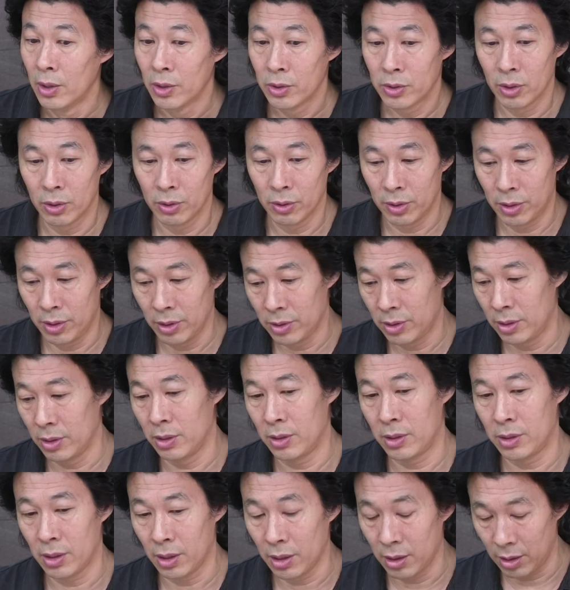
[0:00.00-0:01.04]
So this
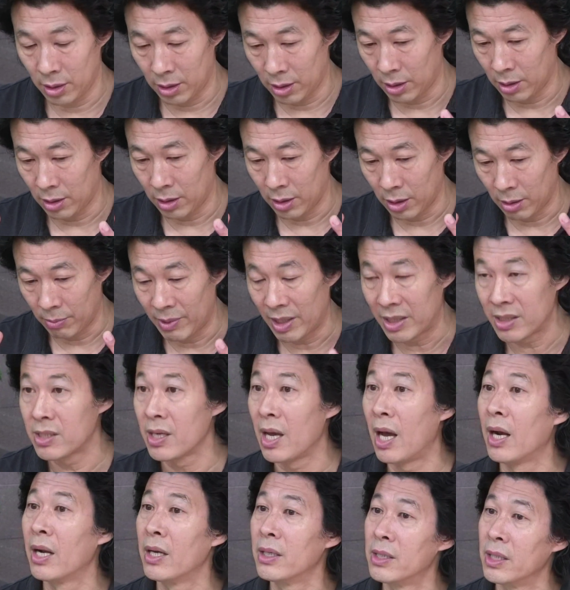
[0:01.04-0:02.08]
is the
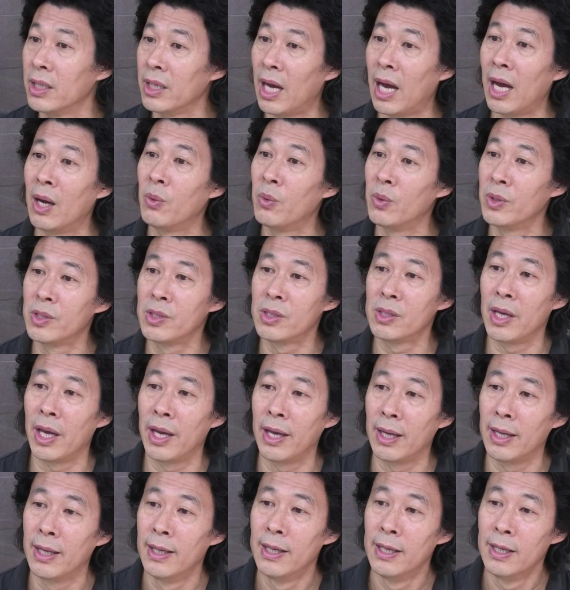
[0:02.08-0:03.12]
mentality, I would
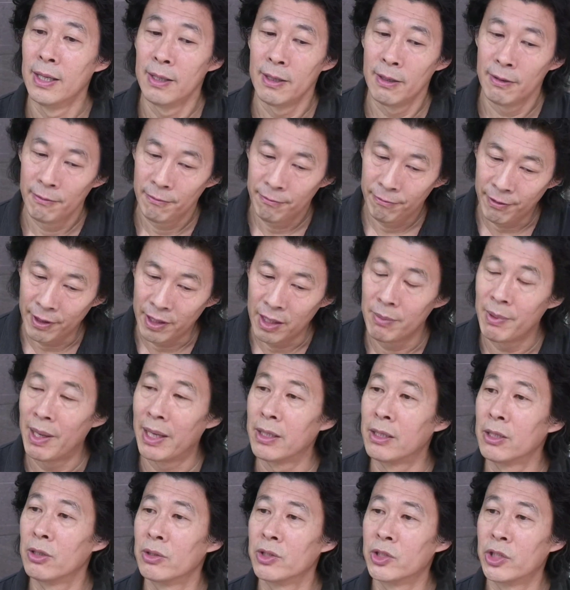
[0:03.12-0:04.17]
say,
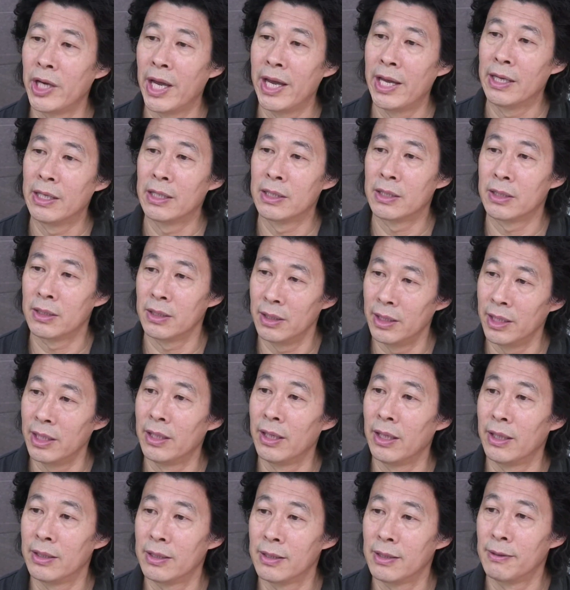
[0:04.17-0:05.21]
fundamental change
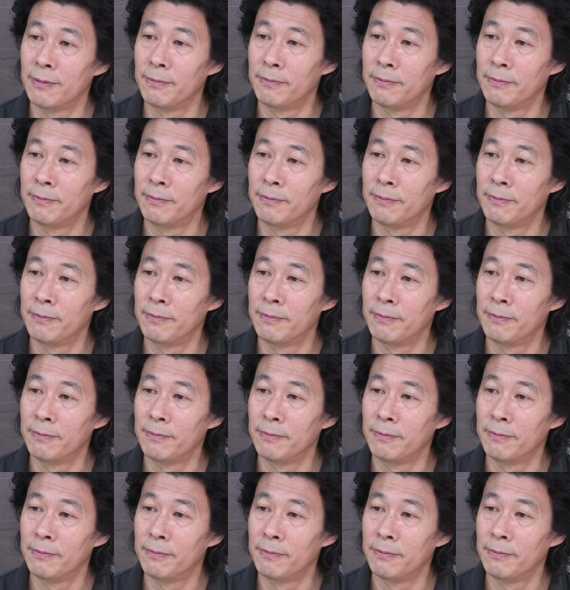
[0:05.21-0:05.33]
needed.